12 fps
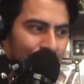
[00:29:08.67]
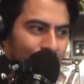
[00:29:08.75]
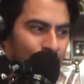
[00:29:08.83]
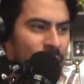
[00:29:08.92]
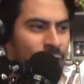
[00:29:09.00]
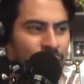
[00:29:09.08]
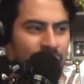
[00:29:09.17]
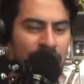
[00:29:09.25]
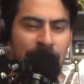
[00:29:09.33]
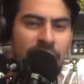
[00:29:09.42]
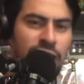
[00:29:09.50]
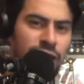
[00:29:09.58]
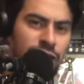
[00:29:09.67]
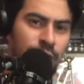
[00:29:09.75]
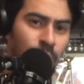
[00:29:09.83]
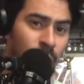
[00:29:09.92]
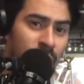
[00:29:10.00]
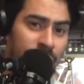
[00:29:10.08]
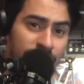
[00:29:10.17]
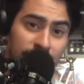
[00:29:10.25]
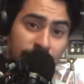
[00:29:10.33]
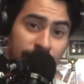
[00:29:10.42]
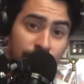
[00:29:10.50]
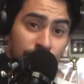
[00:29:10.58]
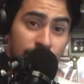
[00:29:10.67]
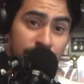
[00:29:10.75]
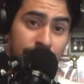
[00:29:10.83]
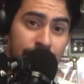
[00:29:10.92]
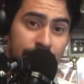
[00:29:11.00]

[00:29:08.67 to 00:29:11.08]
which is funny because the one from the first